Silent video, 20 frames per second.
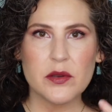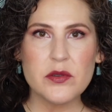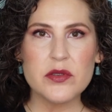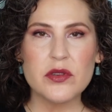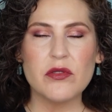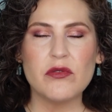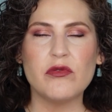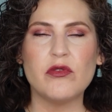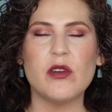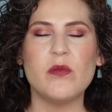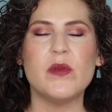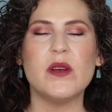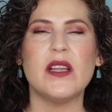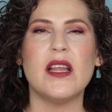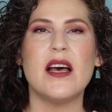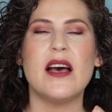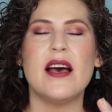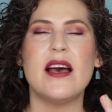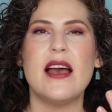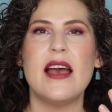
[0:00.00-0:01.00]
lucent
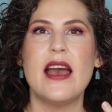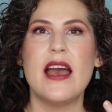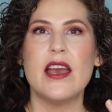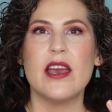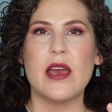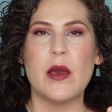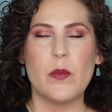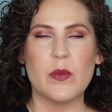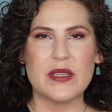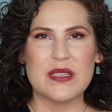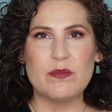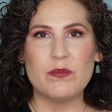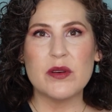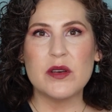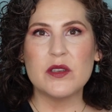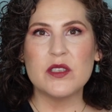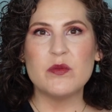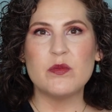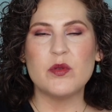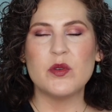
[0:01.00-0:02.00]
formula. It was
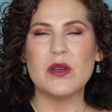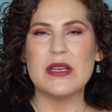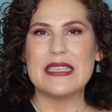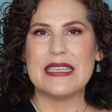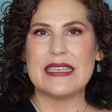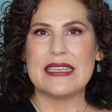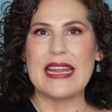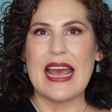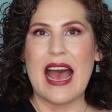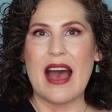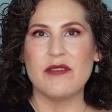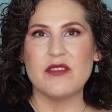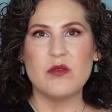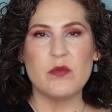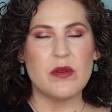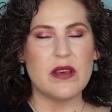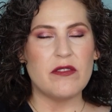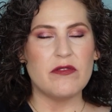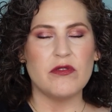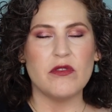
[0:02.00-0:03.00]
buildable. It didn't have
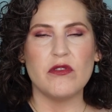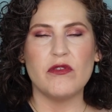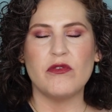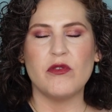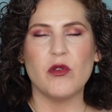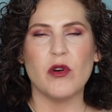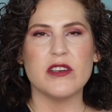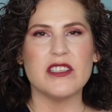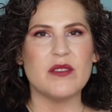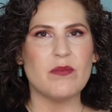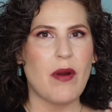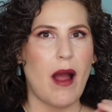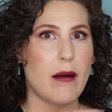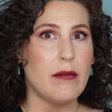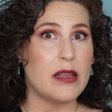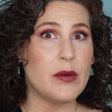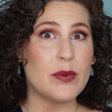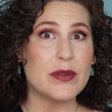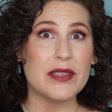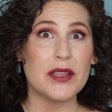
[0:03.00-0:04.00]
to be full force. It
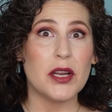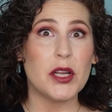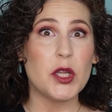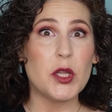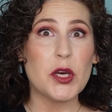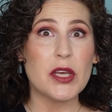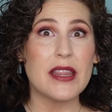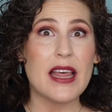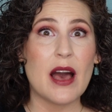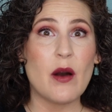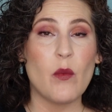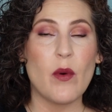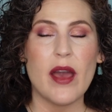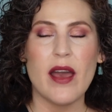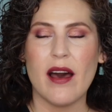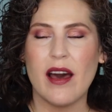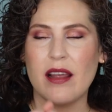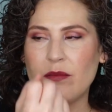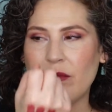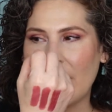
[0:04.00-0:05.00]
probably wasn't going to look that
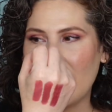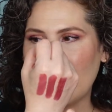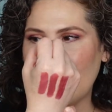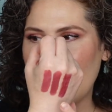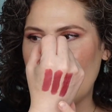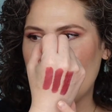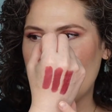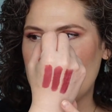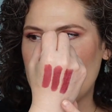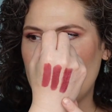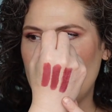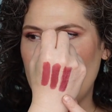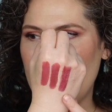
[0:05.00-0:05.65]
way on my lips.